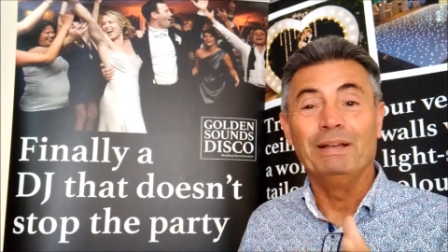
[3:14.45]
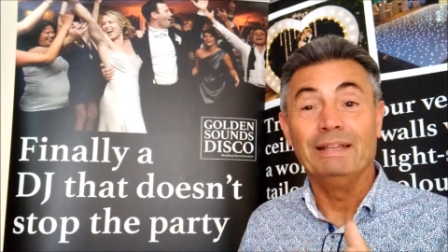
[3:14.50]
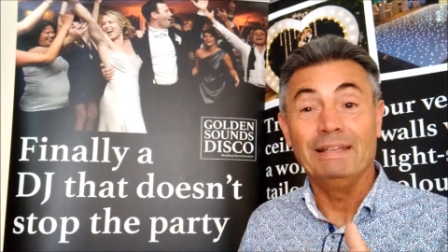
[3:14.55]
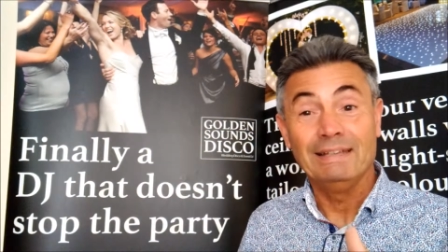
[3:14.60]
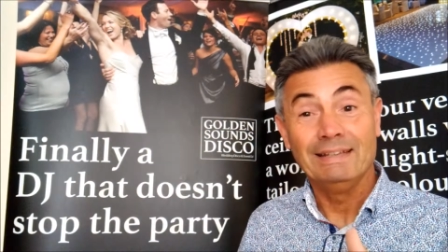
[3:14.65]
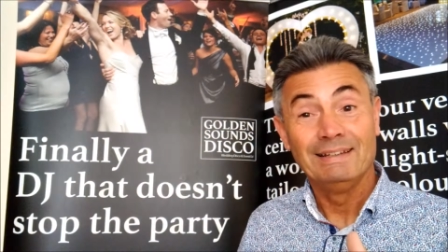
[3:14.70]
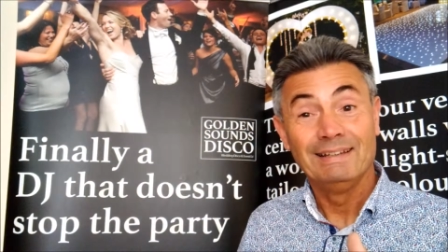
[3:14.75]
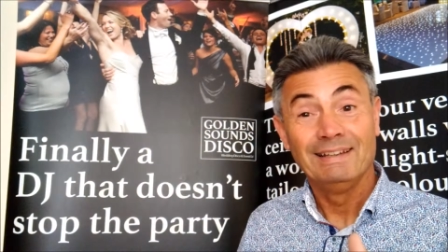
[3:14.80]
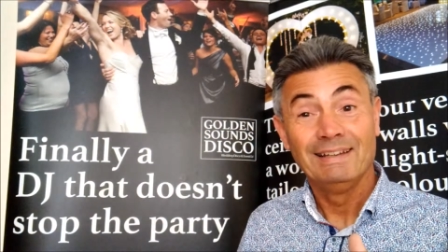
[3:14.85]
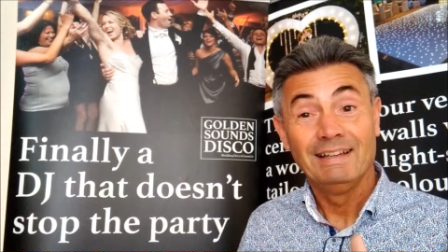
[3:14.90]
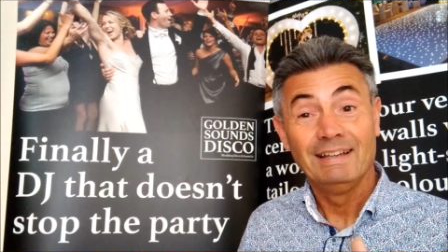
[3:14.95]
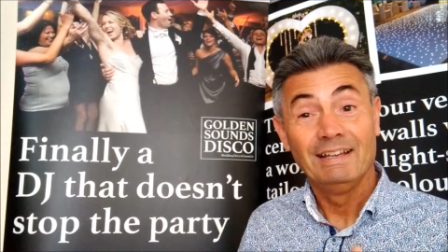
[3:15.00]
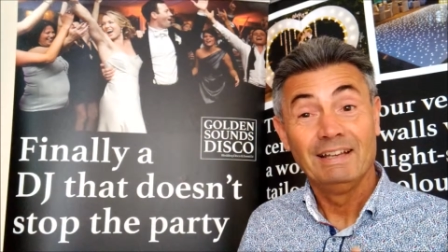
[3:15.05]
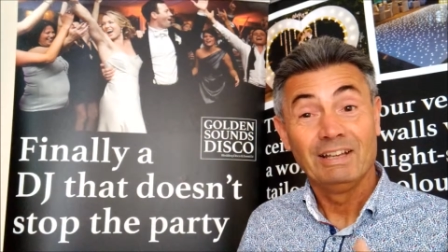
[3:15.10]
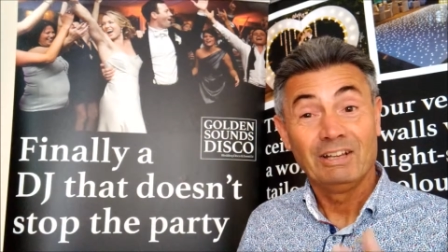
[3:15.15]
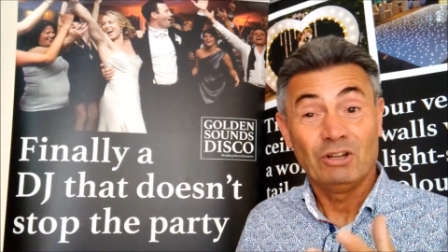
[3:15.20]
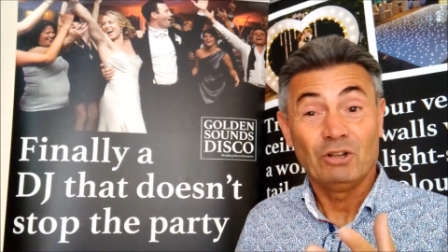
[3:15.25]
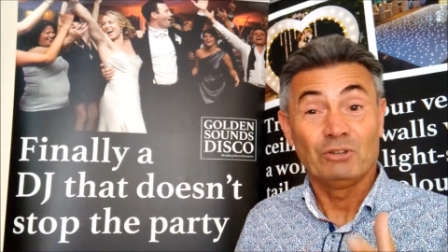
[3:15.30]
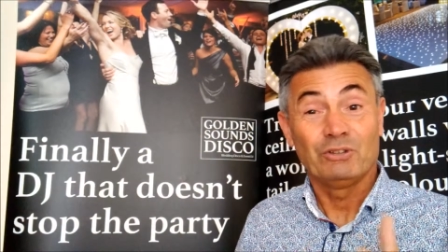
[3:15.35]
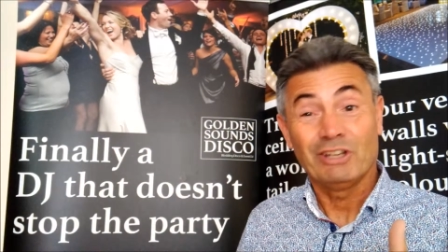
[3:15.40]
be
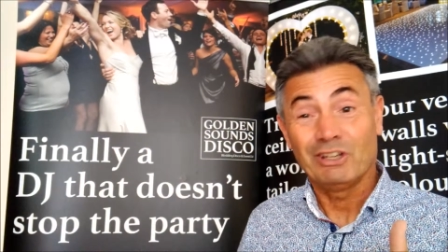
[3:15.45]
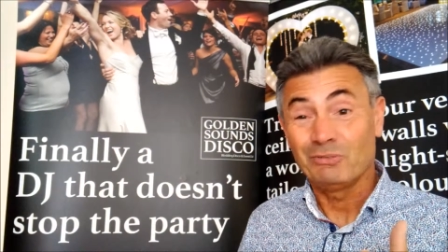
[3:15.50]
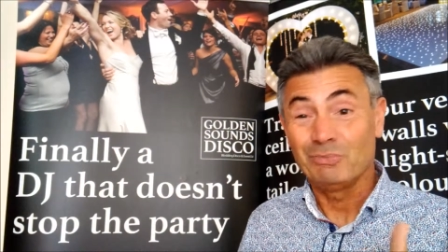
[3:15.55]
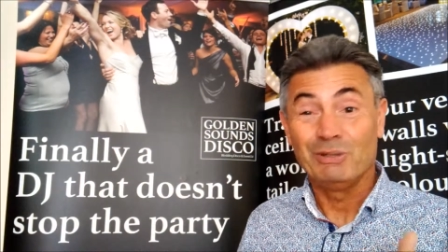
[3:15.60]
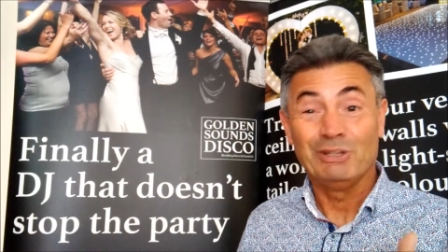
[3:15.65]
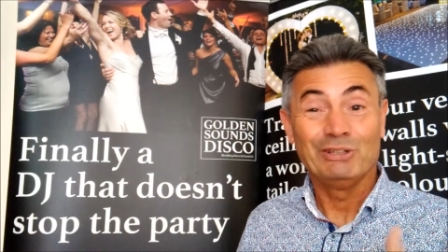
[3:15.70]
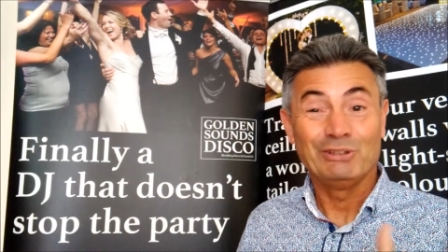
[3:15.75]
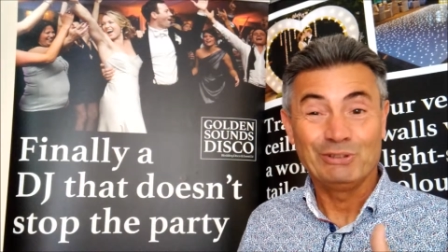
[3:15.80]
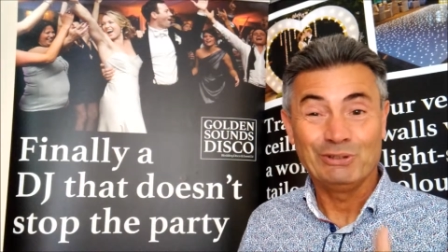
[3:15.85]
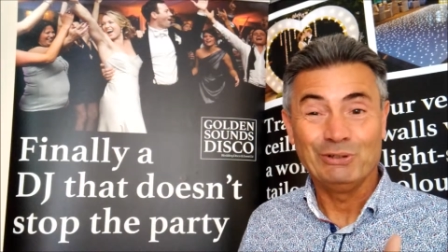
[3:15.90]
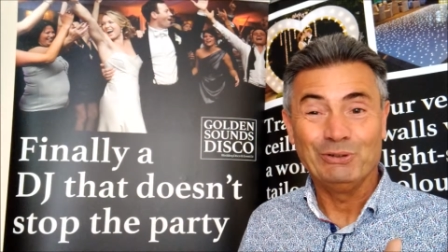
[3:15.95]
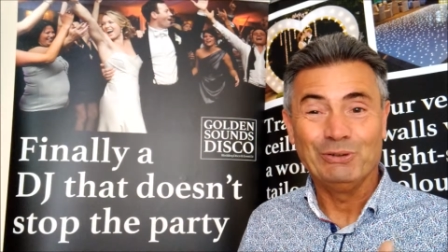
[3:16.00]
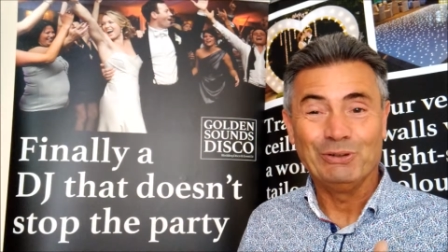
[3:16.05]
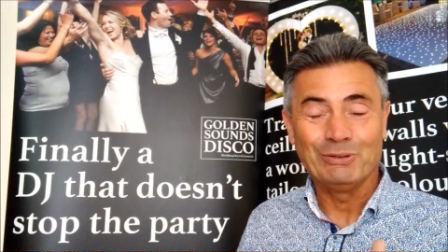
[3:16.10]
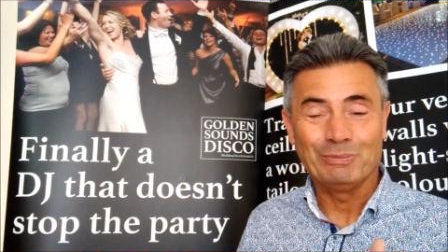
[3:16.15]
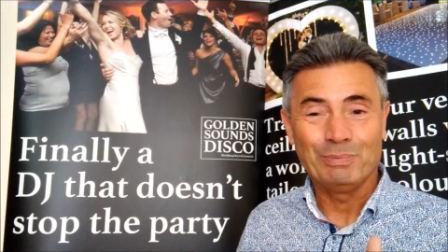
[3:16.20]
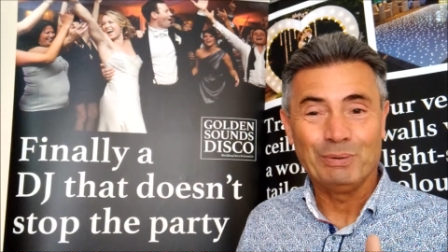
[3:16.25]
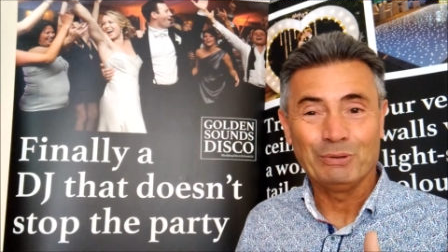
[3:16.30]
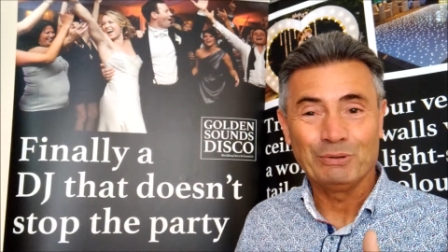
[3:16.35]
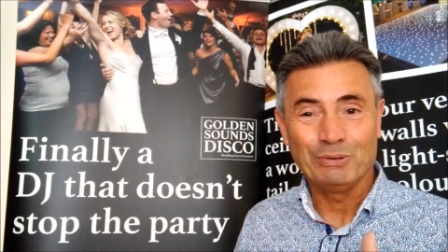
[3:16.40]
contact me as soon
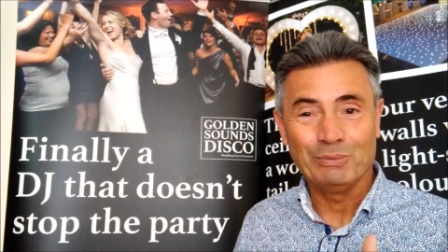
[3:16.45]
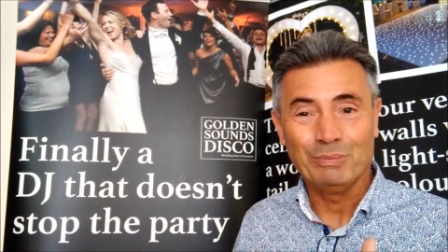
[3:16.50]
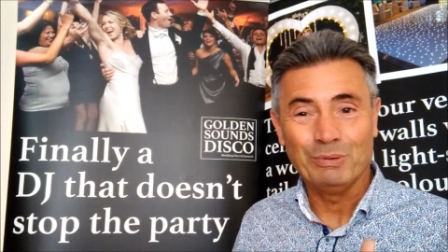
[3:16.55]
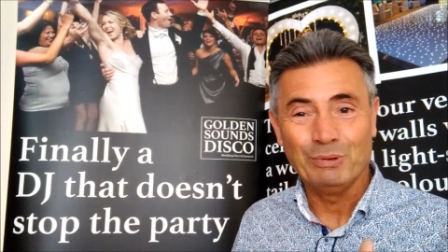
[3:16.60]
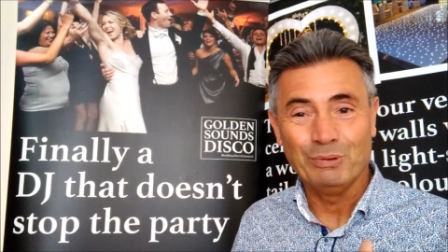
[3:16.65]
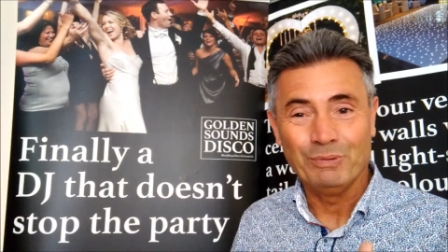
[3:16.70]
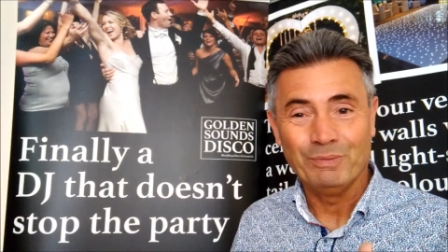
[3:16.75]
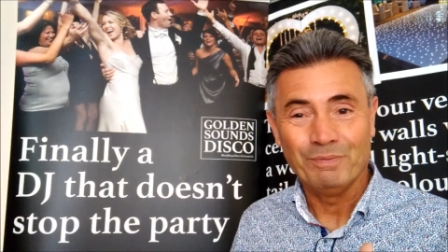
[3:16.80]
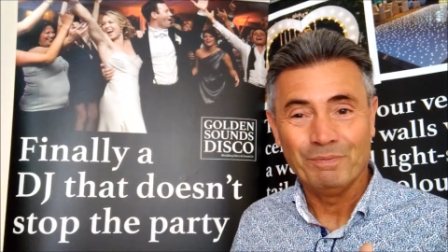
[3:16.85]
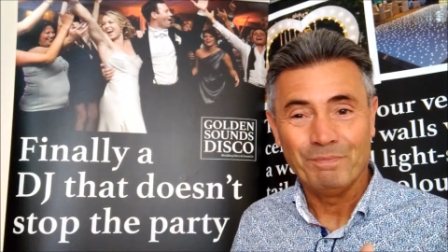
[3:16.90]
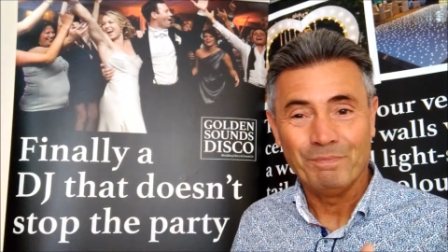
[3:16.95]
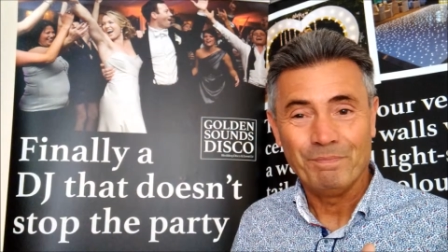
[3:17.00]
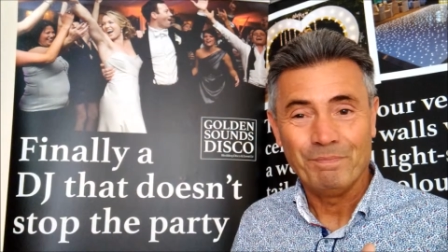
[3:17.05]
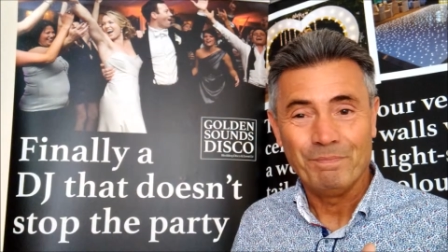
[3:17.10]
as possible.